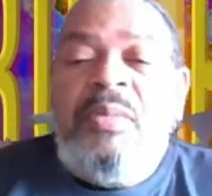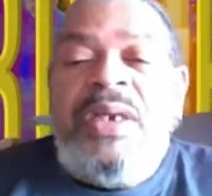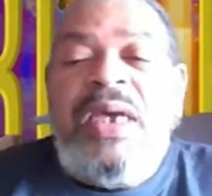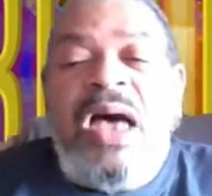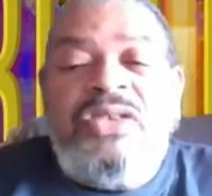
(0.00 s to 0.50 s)
But
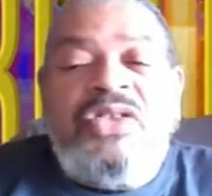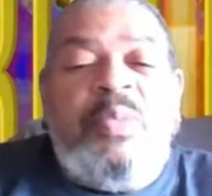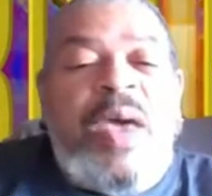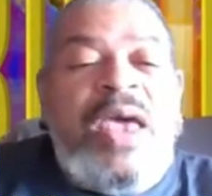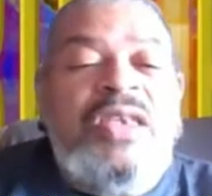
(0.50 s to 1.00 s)
he also
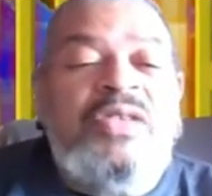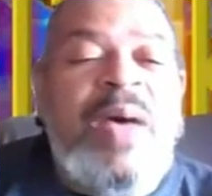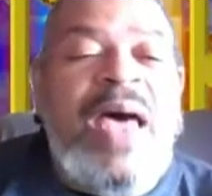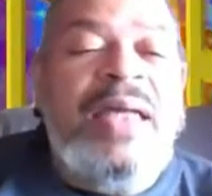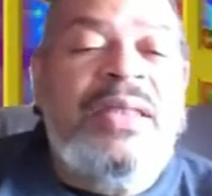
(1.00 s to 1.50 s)
pays
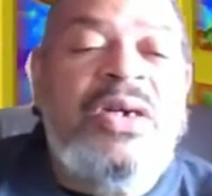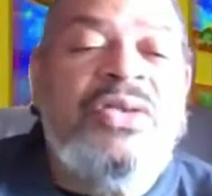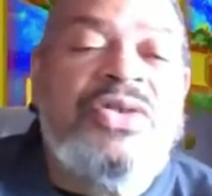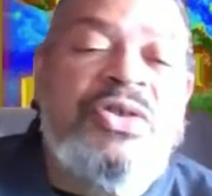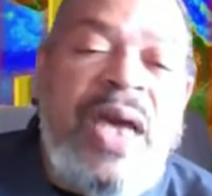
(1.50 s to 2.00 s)
back
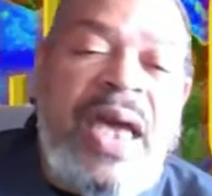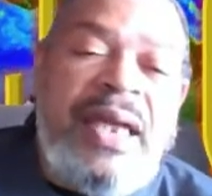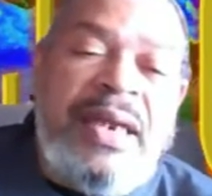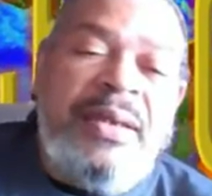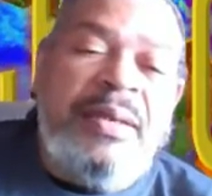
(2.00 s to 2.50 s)
those who
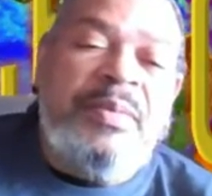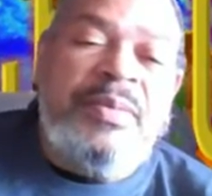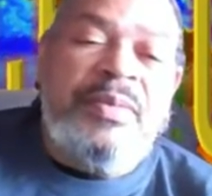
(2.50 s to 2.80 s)
hate him